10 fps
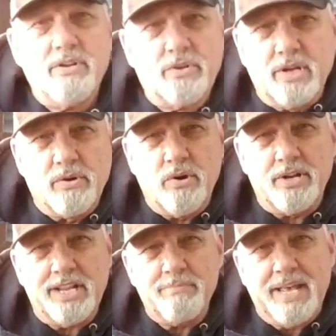you can go
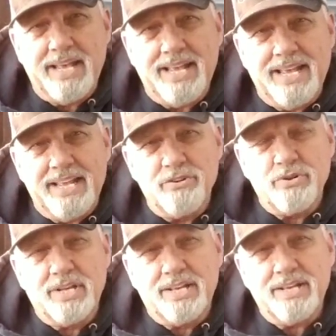on eBay and
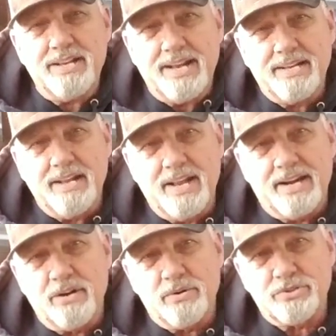you can get
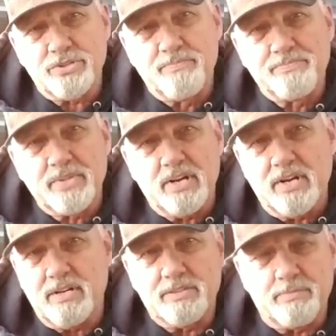arrows,
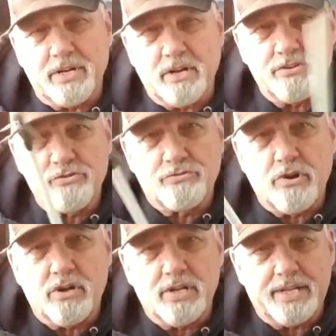uh, depending on your
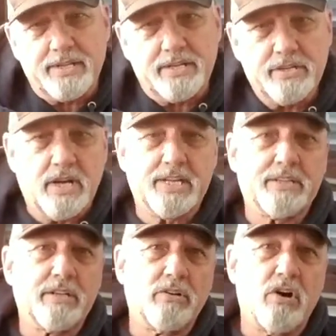draw length. I, I
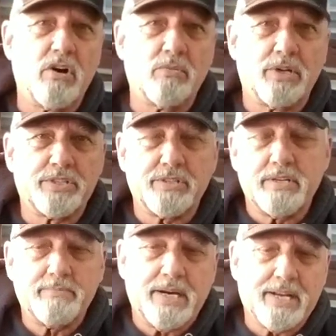get the long ones.
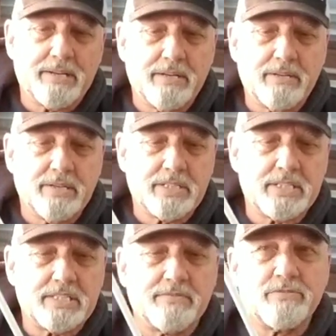Um, I got a, an
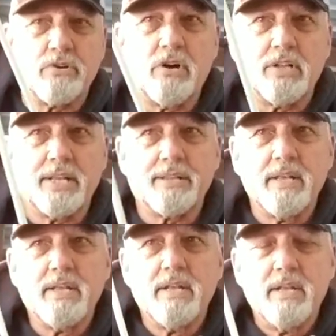excessive draw length.
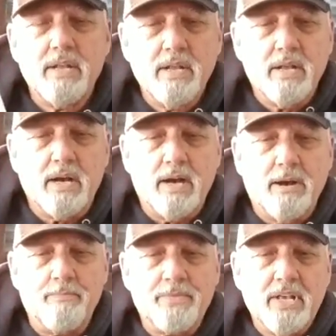
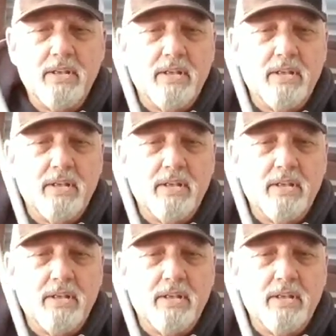Um,